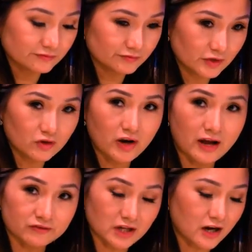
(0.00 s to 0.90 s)
you know,
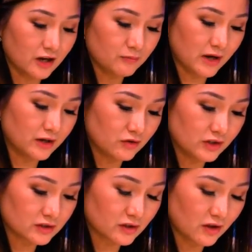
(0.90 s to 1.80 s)
have time, I know in
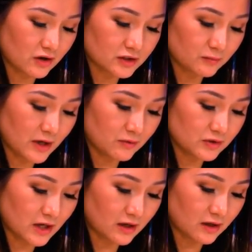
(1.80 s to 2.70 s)
the salon sometimes you
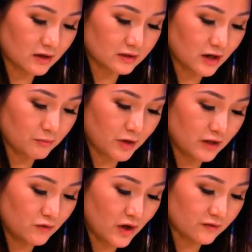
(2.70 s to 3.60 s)
take a lot of time, but
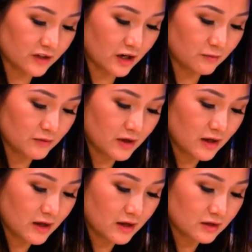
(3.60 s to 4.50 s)
if you have time,
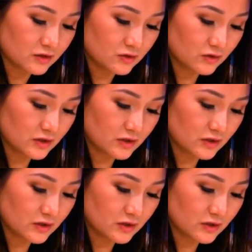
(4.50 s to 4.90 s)
do